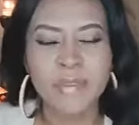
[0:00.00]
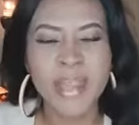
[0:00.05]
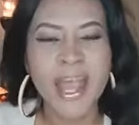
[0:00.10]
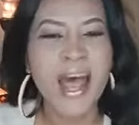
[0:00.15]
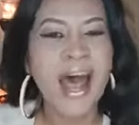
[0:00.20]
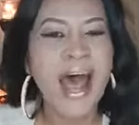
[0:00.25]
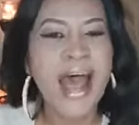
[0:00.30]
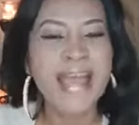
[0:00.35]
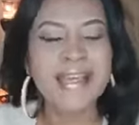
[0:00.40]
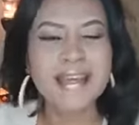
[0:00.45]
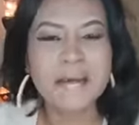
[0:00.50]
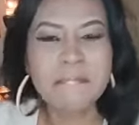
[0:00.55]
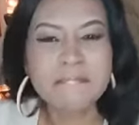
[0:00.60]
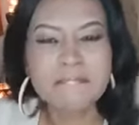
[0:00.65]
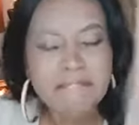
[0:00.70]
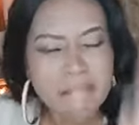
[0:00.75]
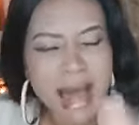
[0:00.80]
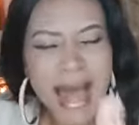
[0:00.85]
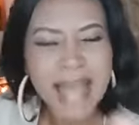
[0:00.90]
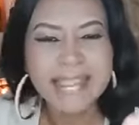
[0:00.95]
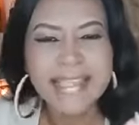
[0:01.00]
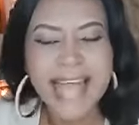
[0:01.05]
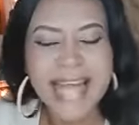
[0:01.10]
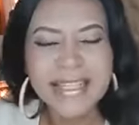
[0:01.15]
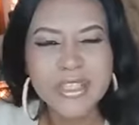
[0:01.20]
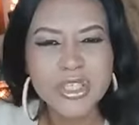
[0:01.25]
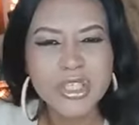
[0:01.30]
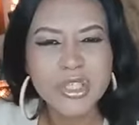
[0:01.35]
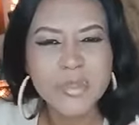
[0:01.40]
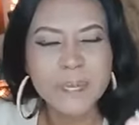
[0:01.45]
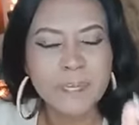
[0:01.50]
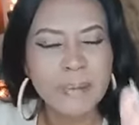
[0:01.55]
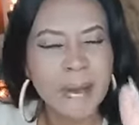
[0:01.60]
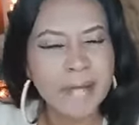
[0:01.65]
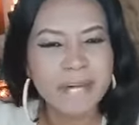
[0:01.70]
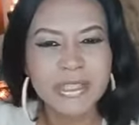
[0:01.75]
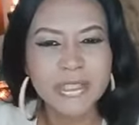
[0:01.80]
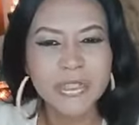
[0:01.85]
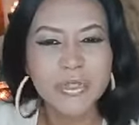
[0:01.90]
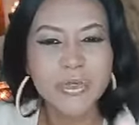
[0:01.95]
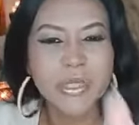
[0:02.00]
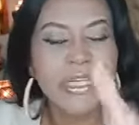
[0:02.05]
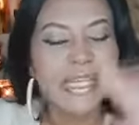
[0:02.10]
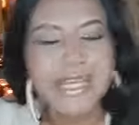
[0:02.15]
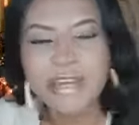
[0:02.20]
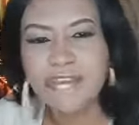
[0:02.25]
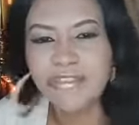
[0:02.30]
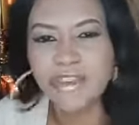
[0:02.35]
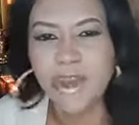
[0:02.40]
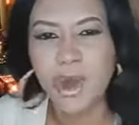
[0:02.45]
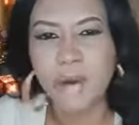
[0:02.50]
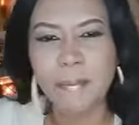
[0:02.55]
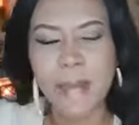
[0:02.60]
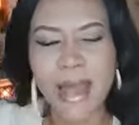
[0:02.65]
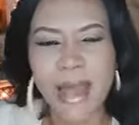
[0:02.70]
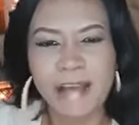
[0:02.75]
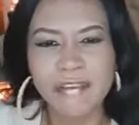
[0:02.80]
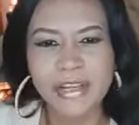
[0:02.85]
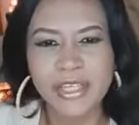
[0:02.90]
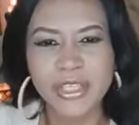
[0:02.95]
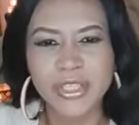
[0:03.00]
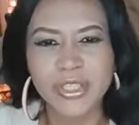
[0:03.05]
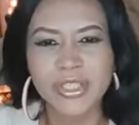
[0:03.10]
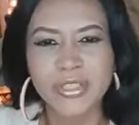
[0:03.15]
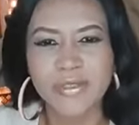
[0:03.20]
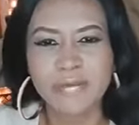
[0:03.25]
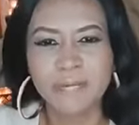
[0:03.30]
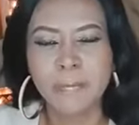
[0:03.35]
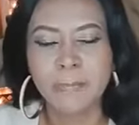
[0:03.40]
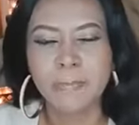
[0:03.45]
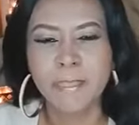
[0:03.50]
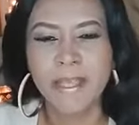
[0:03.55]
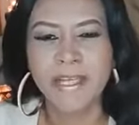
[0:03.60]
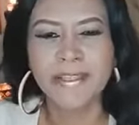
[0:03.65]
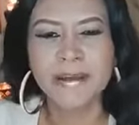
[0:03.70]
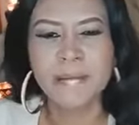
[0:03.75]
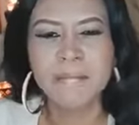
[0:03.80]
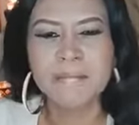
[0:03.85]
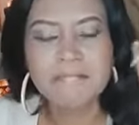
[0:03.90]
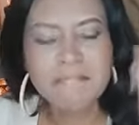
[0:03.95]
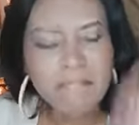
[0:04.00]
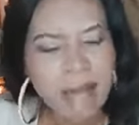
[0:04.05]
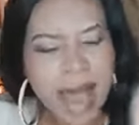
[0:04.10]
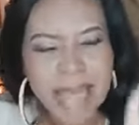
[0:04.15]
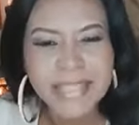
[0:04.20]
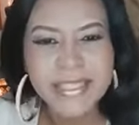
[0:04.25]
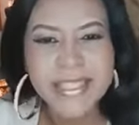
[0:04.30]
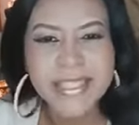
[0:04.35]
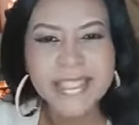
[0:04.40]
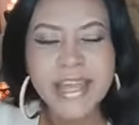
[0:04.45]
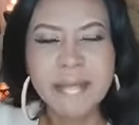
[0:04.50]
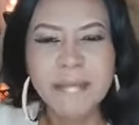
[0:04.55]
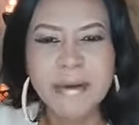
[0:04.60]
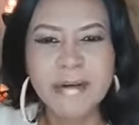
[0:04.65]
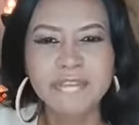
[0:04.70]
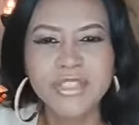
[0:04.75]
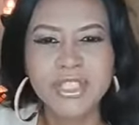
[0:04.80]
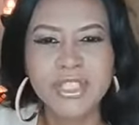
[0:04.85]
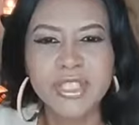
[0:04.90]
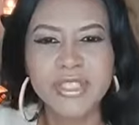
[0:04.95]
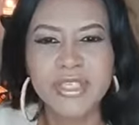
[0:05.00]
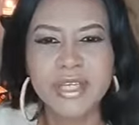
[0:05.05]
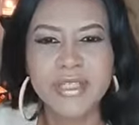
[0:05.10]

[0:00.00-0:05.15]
I command that spirit to leave your marriage. In the mighty name of Jesus.